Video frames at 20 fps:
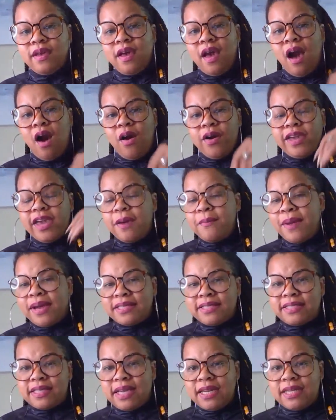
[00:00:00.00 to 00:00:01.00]
Oh, yeah, my
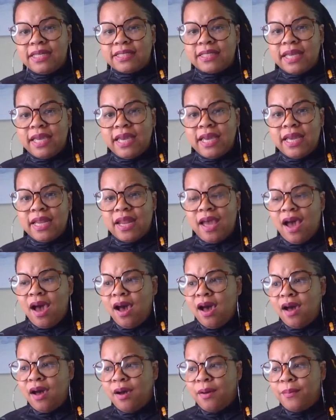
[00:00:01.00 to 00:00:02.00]
son is in
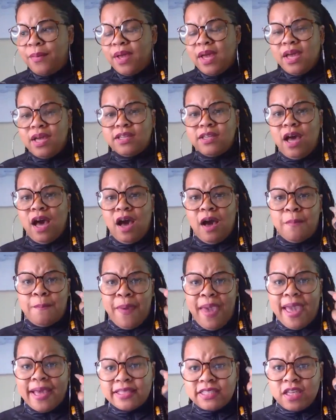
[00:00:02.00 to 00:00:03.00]
um, uh,
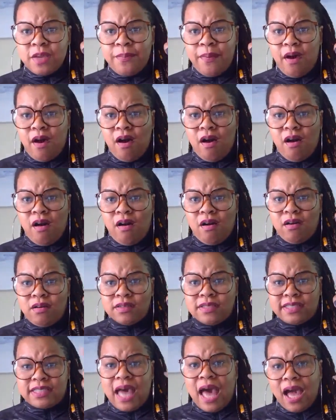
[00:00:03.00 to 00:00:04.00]
basketball,
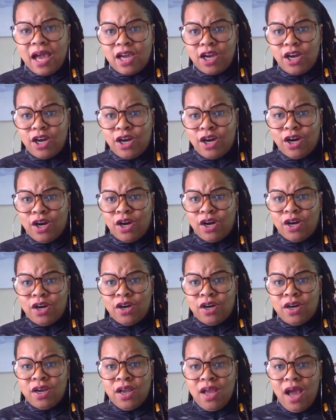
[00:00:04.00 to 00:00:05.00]

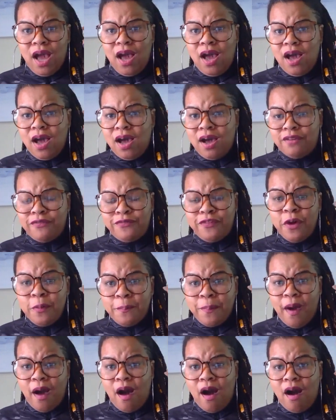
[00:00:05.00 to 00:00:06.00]
soccer, uh,
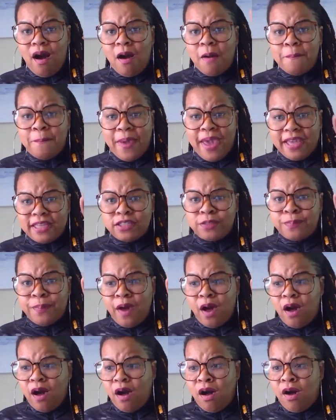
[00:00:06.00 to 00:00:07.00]
football,
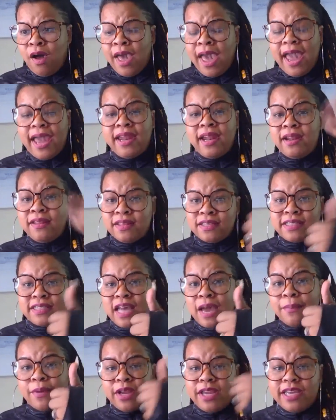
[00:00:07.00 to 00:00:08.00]
baseball, and then in the
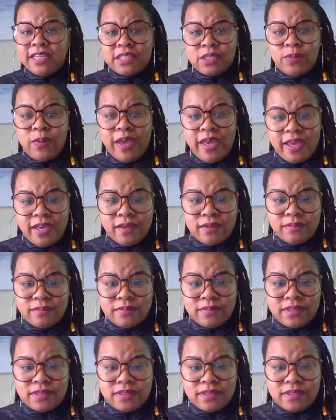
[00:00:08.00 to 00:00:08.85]
summer he swims.